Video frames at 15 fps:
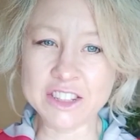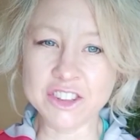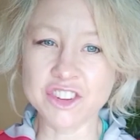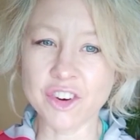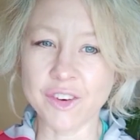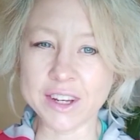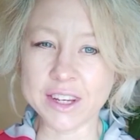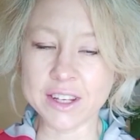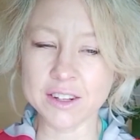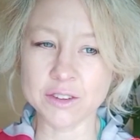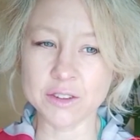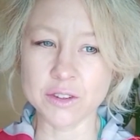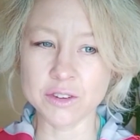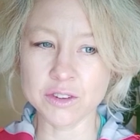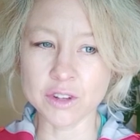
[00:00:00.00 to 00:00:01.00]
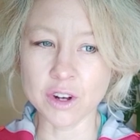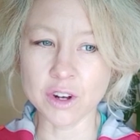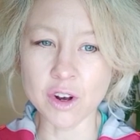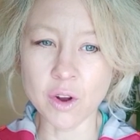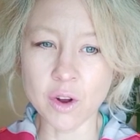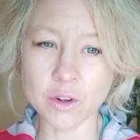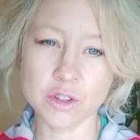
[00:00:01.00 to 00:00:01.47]
enjoying
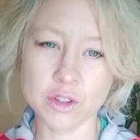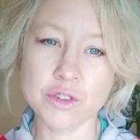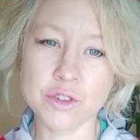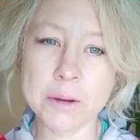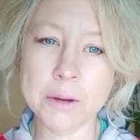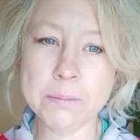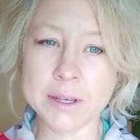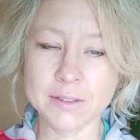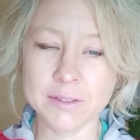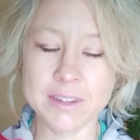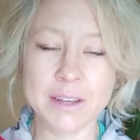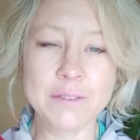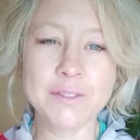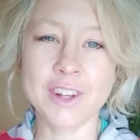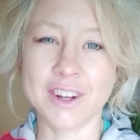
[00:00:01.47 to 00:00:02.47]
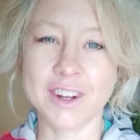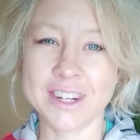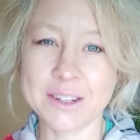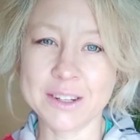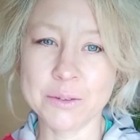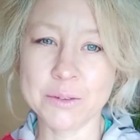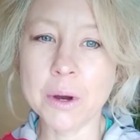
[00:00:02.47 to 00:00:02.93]
the longer trip because they've
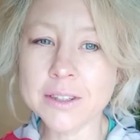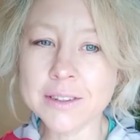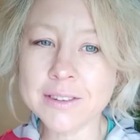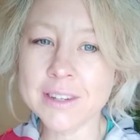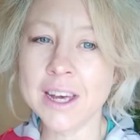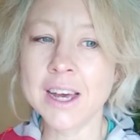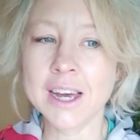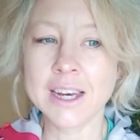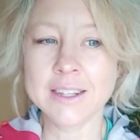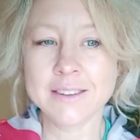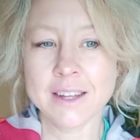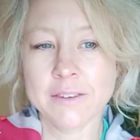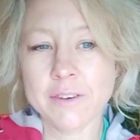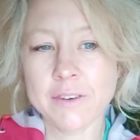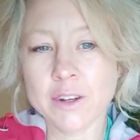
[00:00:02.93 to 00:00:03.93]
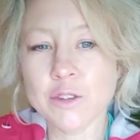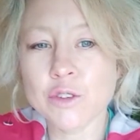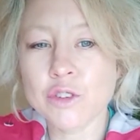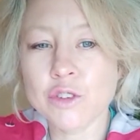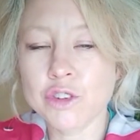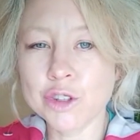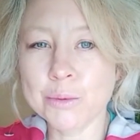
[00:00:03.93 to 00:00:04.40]
done it once. They've
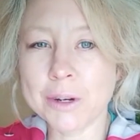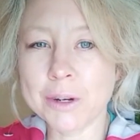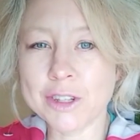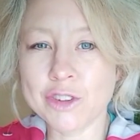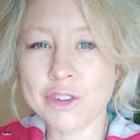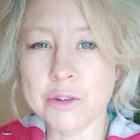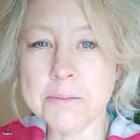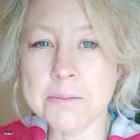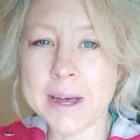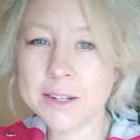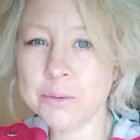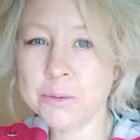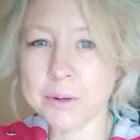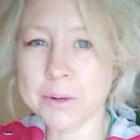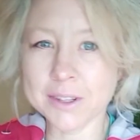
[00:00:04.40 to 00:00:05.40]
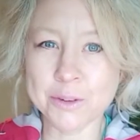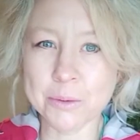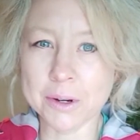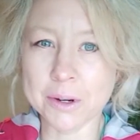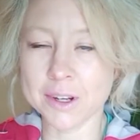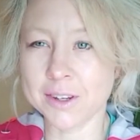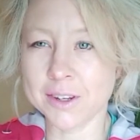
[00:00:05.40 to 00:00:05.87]
understood what you meant
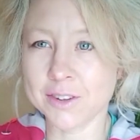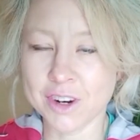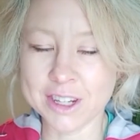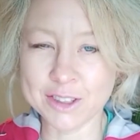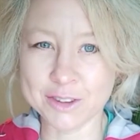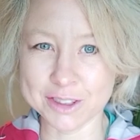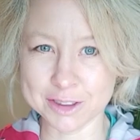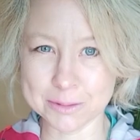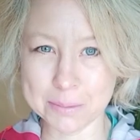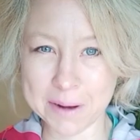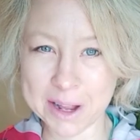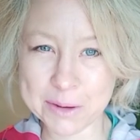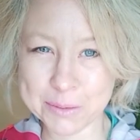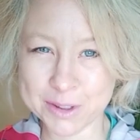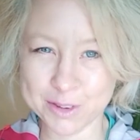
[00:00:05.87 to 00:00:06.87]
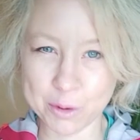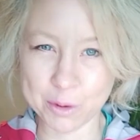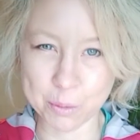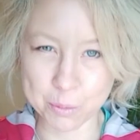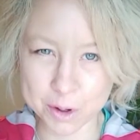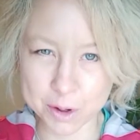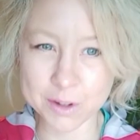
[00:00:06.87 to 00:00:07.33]
when you were trying to explain
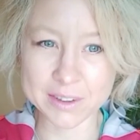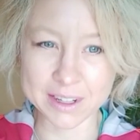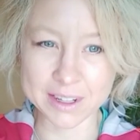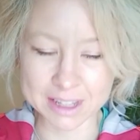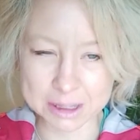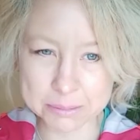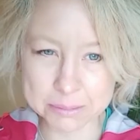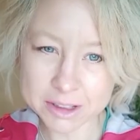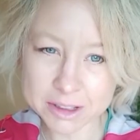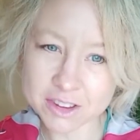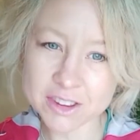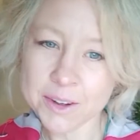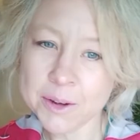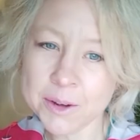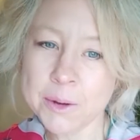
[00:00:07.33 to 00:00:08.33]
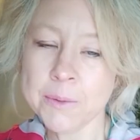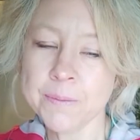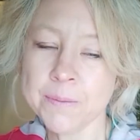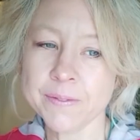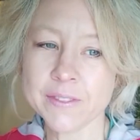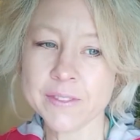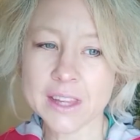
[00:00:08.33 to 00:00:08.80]
with your words and image.
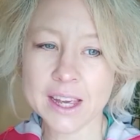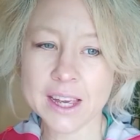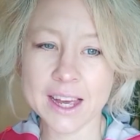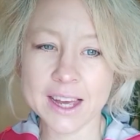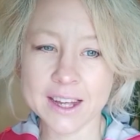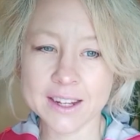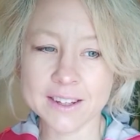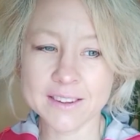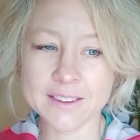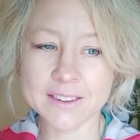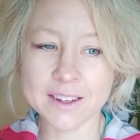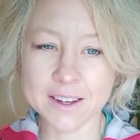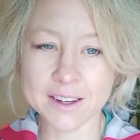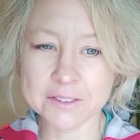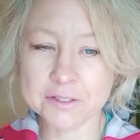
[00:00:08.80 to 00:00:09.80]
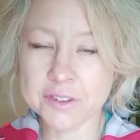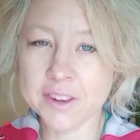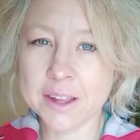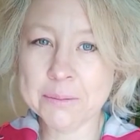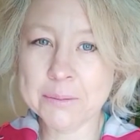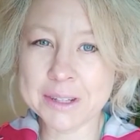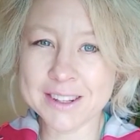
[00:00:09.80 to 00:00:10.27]
And
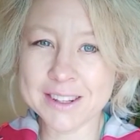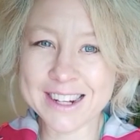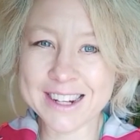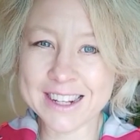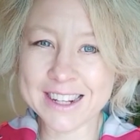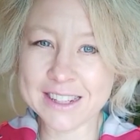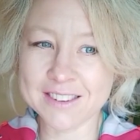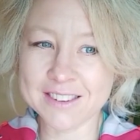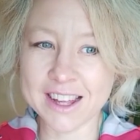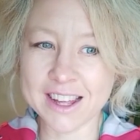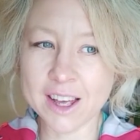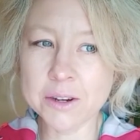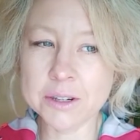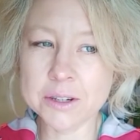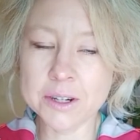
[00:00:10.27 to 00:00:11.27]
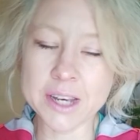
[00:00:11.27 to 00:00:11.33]
for them, it's like,